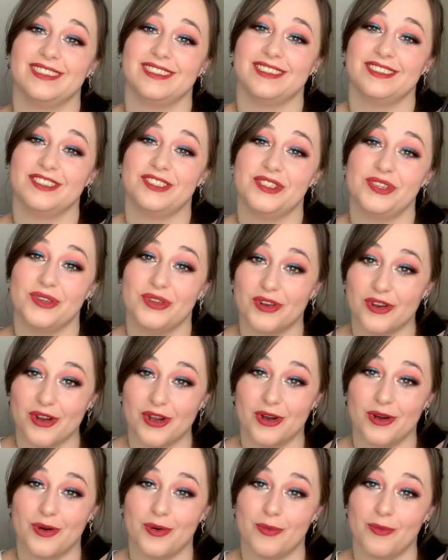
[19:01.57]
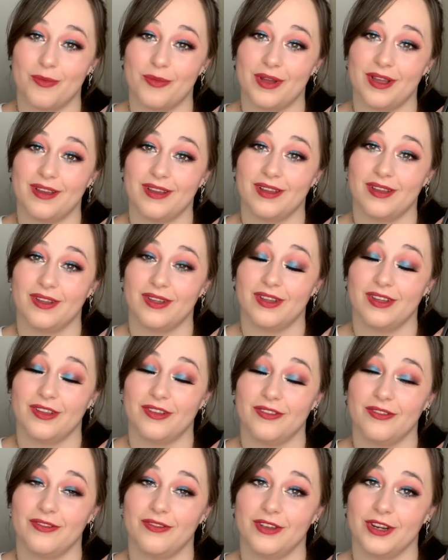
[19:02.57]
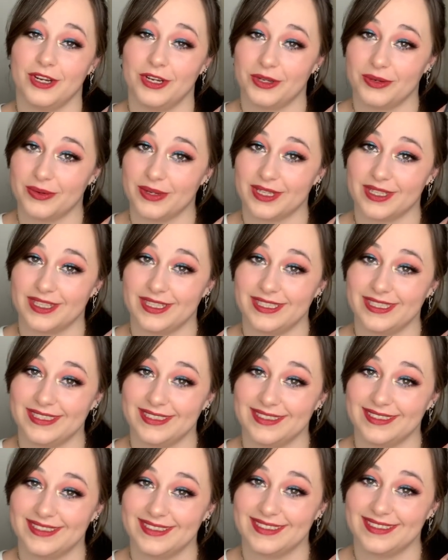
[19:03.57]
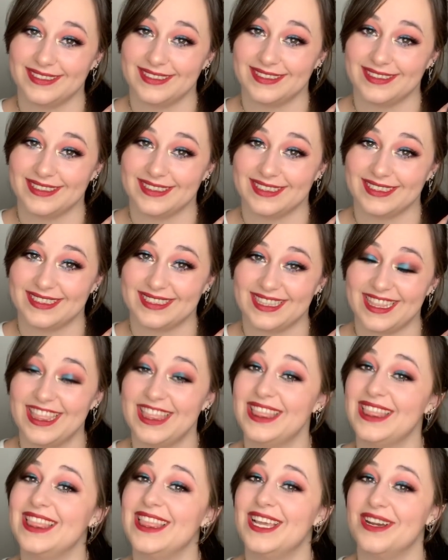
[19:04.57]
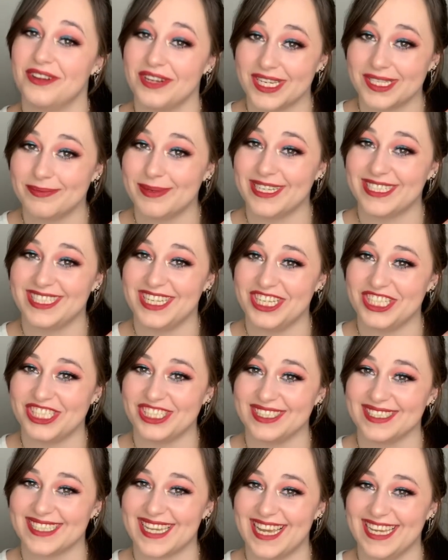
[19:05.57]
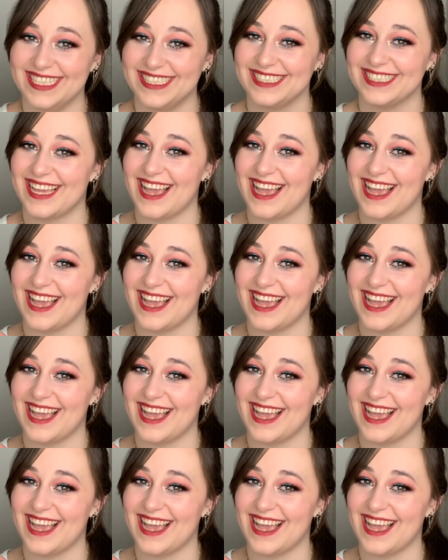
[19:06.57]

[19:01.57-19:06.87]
to your home very quickly. Low expectations, guys.